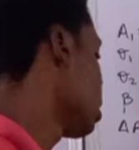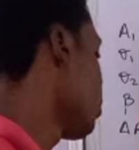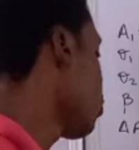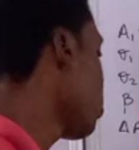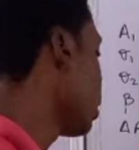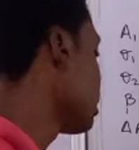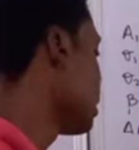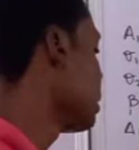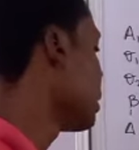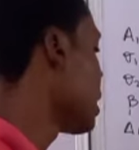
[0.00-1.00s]

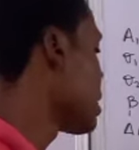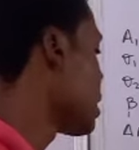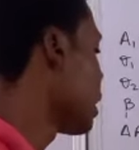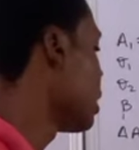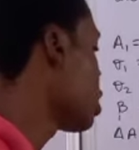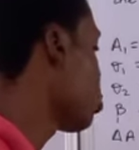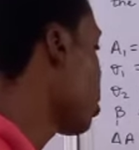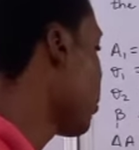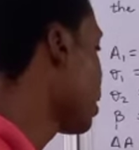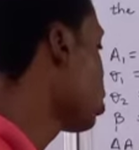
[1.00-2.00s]
4.8 times 10 raised to
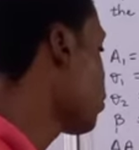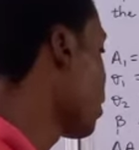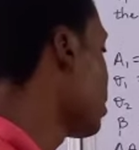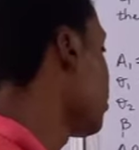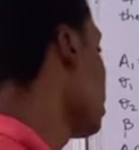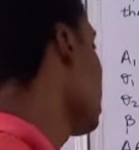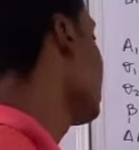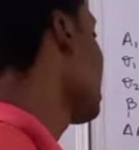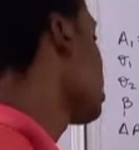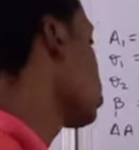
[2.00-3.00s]
power minus 5
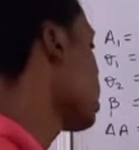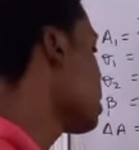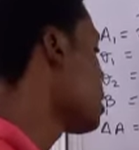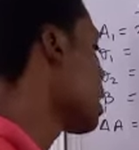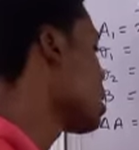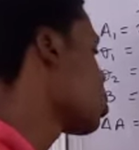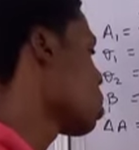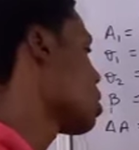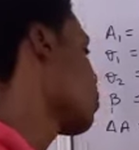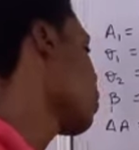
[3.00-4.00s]
times 20 times
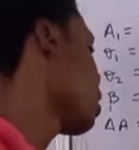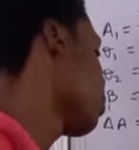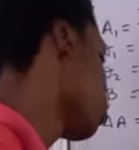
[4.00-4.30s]
25,